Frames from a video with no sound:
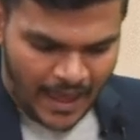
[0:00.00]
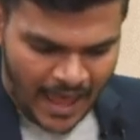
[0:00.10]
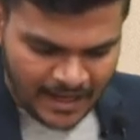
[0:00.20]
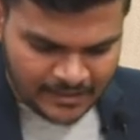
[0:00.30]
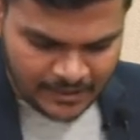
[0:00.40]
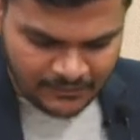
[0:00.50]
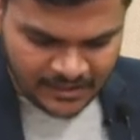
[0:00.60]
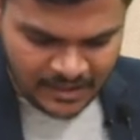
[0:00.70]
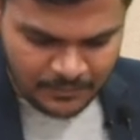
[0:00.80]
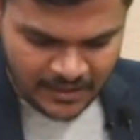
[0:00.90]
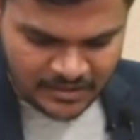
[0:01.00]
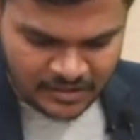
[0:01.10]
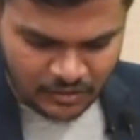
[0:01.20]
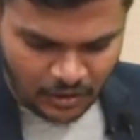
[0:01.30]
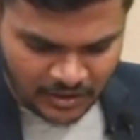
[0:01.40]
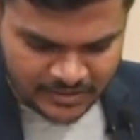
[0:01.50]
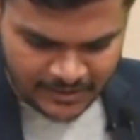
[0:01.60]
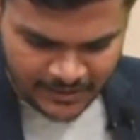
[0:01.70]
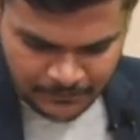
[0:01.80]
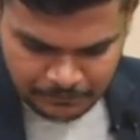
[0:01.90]
Activity-based
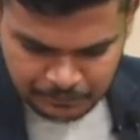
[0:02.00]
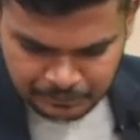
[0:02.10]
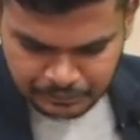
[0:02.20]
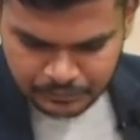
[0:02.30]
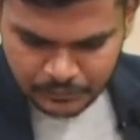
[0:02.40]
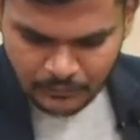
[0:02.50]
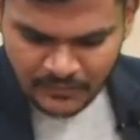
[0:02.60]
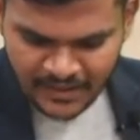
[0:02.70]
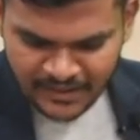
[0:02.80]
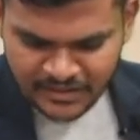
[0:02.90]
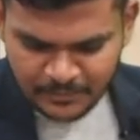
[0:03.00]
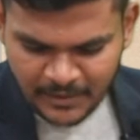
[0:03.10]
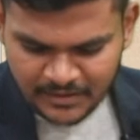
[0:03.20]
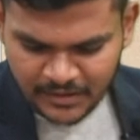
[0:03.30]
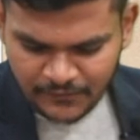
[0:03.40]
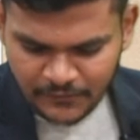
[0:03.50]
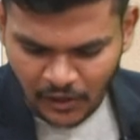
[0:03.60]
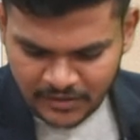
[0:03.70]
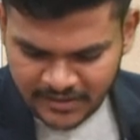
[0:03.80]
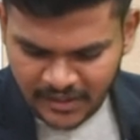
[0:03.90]
costing is the method of
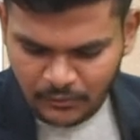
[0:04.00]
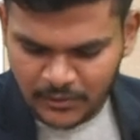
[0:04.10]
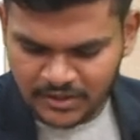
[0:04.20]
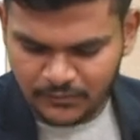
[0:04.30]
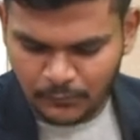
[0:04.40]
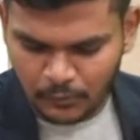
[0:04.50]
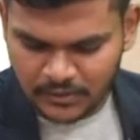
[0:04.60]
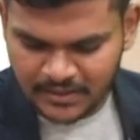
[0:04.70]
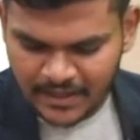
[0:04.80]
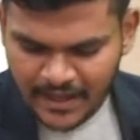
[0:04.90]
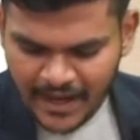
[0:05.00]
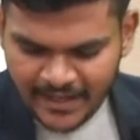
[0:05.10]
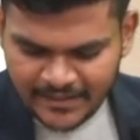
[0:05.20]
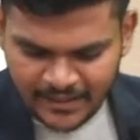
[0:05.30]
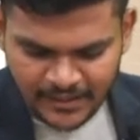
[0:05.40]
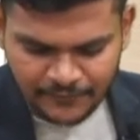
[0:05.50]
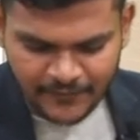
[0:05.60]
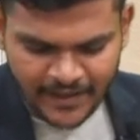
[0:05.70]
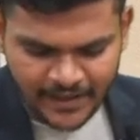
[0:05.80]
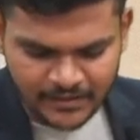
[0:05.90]
costing which involves
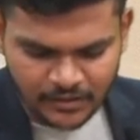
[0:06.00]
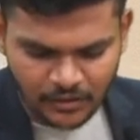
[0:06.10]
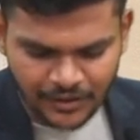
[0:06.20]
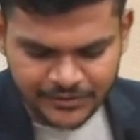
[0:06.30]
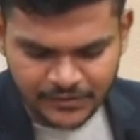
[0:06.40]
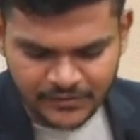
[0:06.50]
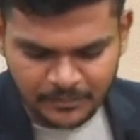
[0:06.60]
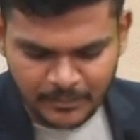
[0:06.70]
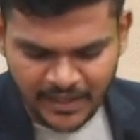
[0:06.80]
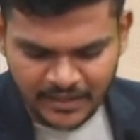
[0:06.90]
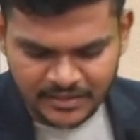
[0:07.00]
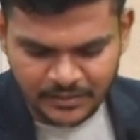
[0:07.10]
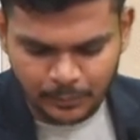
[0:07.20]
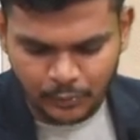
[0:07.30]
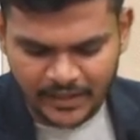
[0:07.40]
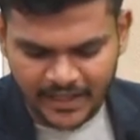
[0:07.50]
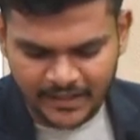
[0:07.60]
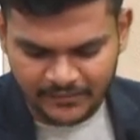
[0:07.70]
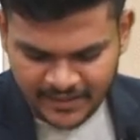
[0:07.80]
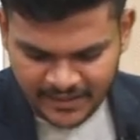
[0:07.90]
identifying the cost of the main support
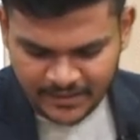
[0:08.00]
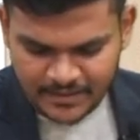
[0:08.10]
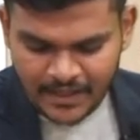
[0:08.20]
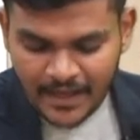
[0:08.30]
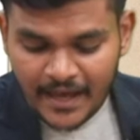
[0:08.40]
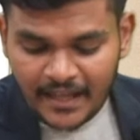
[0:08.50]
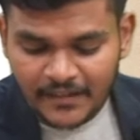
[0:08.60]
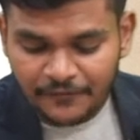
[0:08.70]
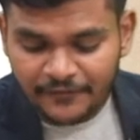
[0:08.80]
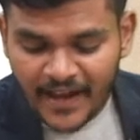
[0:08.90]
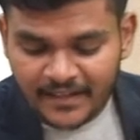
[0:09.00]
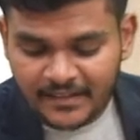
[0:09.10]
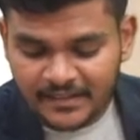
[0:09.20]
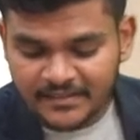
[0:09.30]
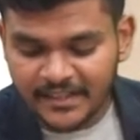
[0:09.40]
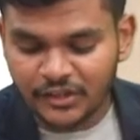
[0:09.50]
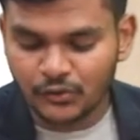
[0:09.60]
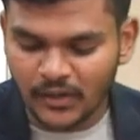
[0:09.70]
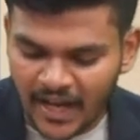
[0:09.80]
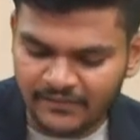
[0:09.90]
activities and the factors that
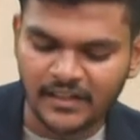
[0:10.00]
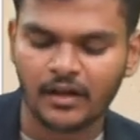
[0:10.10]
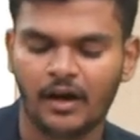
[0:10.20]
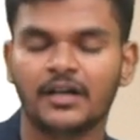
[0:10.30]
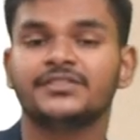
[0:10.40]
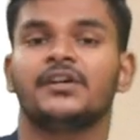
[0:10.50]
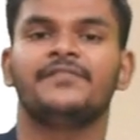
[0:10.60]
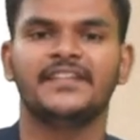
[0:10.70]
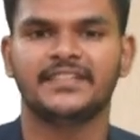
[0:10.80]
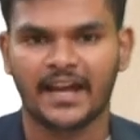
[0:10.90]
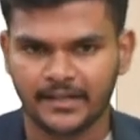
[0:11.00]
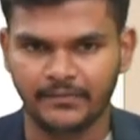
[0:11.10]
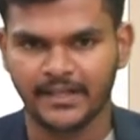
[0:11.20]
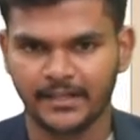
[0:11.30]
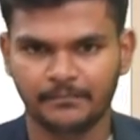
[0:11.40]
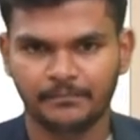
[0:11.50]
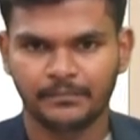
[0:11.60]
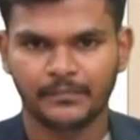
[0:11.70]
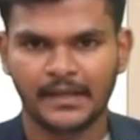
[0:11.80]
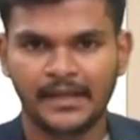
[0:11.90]
drive the cost of each activity.
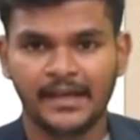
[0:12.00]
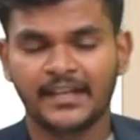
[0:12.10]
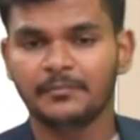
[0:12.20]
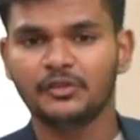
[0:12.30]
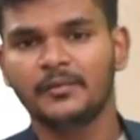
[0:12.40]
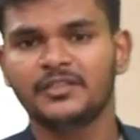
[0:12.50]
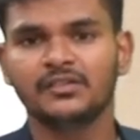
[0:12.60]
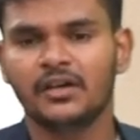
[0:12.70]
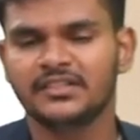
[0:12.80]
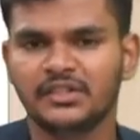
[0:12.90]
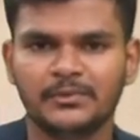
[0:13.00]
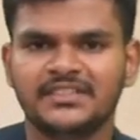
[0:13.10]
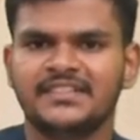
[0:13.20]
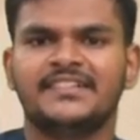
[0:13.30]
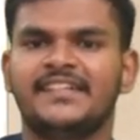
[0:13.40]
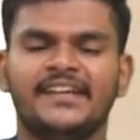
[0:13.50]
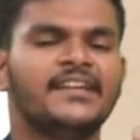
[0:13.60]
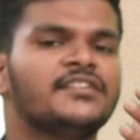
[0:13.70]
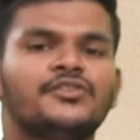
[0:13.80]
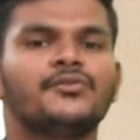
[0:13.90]
In absorption costing, we're just
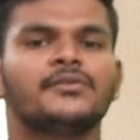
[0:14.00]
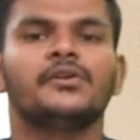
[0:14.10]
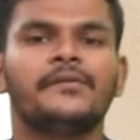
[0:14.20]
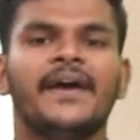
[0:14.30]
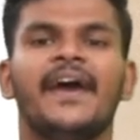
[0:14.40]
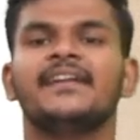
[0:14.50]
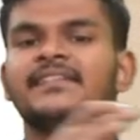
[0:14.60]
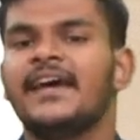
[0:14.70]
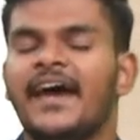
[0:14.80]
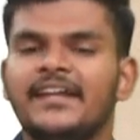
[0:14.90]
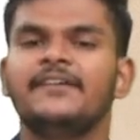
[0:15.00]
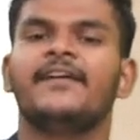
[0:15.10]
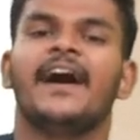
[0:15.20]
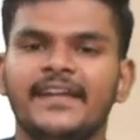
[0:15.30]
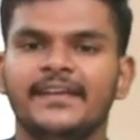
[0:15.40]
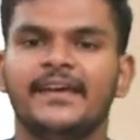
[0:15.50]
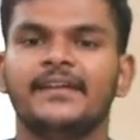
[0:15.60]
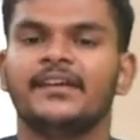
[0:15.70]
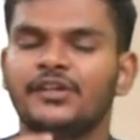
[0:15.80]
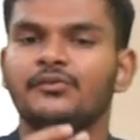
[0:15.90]
taking the total overheads and dividing
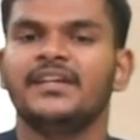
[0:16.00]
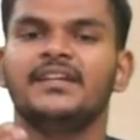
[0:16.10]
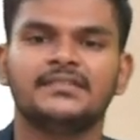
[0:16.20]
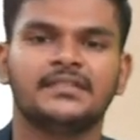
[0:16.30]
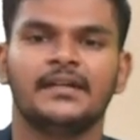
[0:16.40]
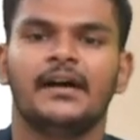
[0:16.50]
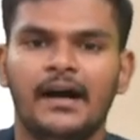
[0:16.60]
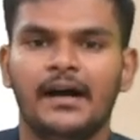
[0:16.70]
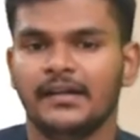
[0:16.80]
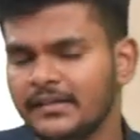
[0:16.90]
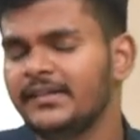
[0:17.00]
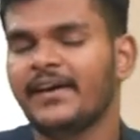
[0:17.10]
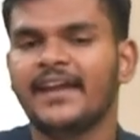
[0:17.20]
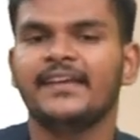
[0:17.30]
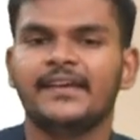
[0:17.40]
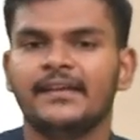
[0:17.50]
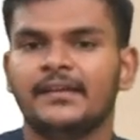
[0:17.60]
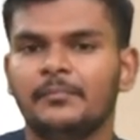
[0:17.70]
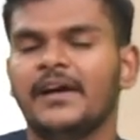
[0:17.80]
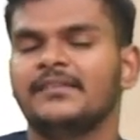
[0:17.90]
it to each, dividing
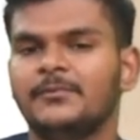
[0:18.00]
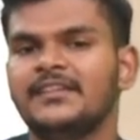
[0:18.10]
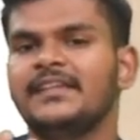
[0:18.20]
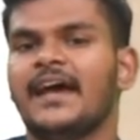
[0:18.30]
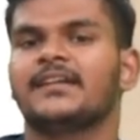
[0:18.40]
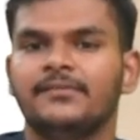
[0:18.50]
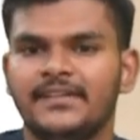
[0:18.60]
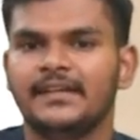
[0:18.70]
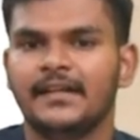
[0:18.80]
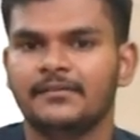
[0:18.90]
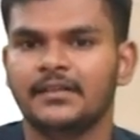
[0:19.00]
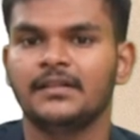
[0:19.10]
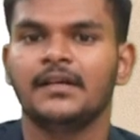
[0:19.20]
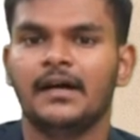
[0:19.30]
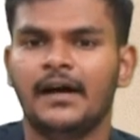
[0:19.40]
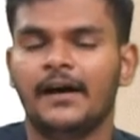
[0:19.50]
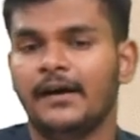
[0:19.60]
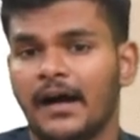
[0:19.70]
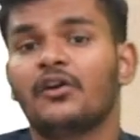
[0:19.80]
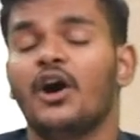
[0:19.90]
it with the activity level,
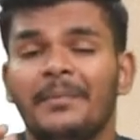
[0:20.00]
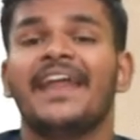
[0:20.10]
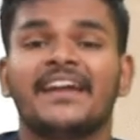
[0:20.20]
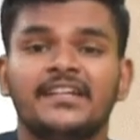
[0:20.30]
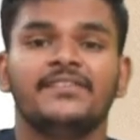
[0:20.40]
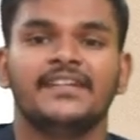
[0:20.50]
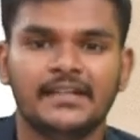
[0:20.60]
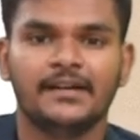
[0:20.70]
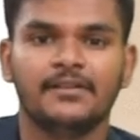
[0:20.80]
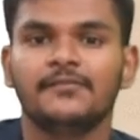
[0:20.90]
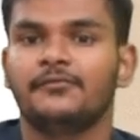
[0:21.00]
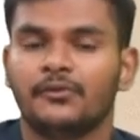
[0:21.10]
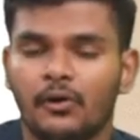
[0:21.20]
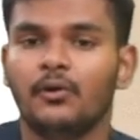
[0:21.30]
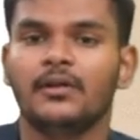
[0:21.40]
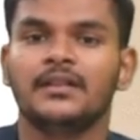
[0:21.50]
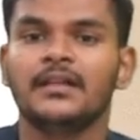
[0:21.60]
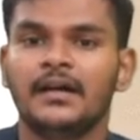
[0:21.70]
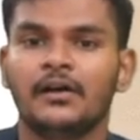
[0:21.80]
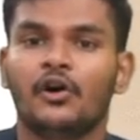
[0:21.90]
a common activity level for all
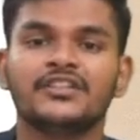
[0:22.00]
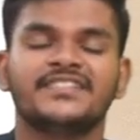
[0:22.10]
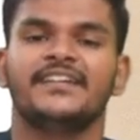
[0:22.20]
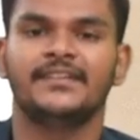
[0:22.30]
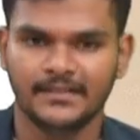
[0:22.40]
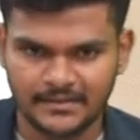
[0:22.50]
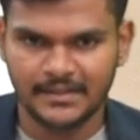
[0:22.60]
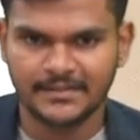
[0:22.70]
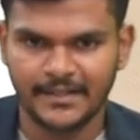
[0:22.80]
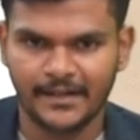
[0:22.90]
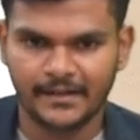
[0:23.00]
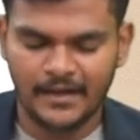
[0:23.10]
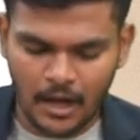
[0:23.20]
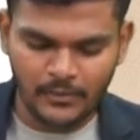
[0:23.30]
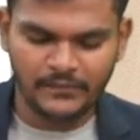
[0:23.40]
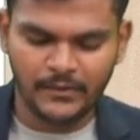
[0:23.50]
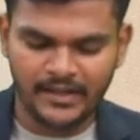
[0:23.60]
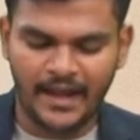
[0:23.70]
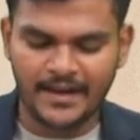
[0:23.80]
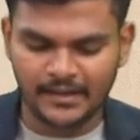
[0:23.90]
cost centers, isn't it? However,
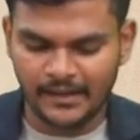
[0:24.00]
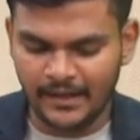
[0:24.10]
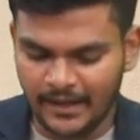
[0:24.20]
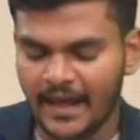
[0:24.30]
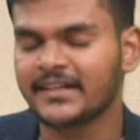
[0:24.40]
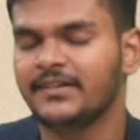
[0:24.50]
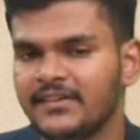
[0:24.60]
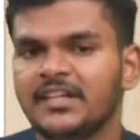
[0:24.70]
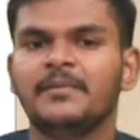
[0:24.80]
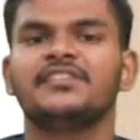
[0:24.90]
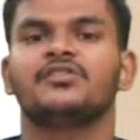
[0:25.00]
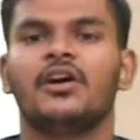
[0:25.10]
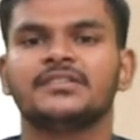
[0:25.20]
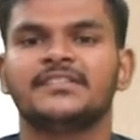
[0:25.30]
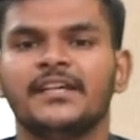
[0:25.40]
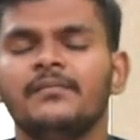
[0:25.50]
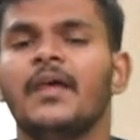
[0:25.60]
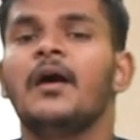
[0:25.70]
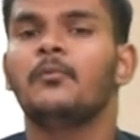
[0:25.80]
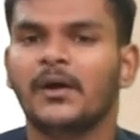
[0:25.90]
in activity-based costing,
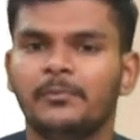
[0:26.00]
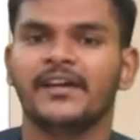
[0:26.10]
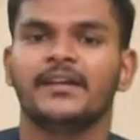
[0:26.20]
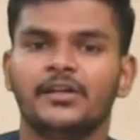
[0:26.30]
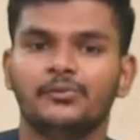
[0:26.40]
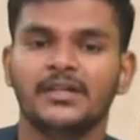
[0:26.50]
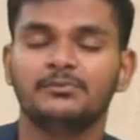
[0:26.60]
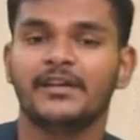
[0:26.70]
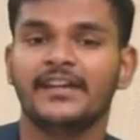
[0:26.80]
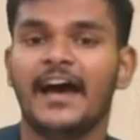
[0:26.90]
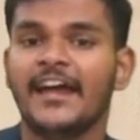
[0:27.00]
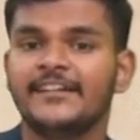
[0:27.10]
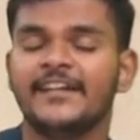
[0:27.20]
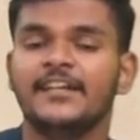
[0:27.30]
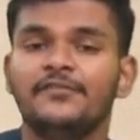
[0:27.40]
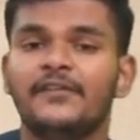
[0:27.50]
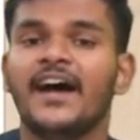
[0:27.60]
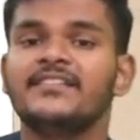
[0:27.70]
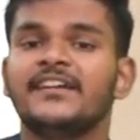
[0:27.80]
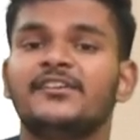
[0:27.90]
what we're going to do is we're going to
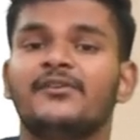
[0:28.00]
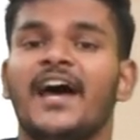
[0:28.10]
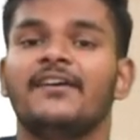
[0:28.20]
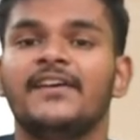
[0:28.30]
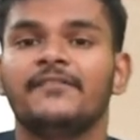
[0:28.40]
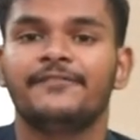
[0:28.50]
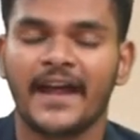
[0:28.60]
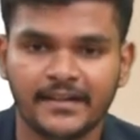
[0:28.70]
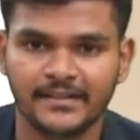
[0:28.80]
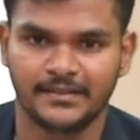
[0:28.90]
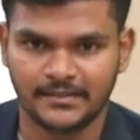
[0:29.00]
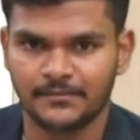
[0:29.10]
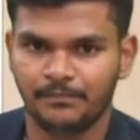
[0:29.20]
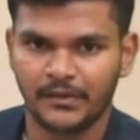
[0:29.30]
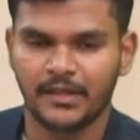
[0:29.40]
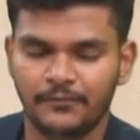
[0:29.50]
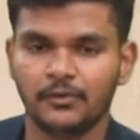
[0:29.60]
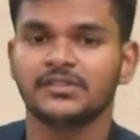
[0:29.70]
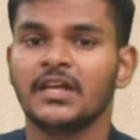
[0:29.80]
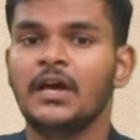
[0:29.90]
identify the driving factors. Okay,
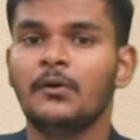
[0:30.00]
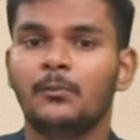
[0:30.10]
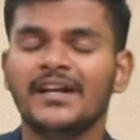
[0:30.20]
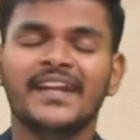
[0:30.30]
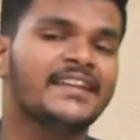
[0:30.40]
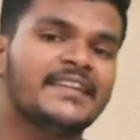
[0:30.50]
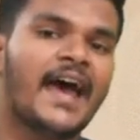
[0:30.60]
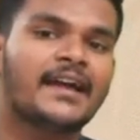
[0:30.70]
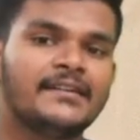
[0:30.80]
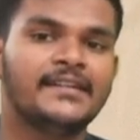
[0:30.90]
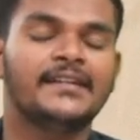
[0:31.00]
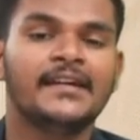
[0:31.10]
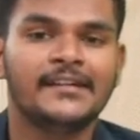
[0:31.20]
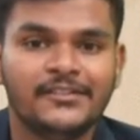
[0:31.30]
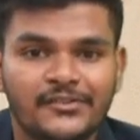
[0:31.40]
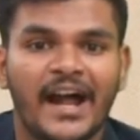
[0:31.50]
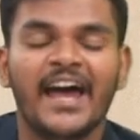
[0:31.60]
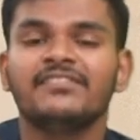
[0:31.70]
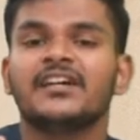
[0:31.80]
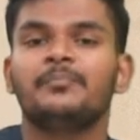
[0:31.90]
folks, what exactly
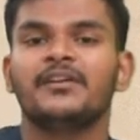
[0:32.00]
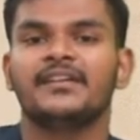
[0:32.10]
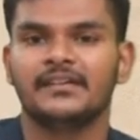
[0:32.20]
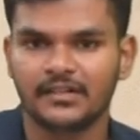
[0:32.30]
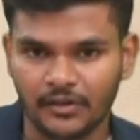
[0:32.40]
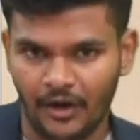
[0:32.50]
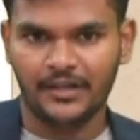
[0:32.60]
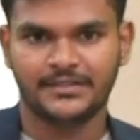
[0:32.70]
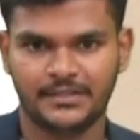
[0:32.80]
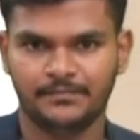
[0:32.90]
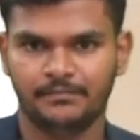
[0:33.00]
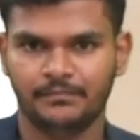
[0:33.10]
drives a particular cost?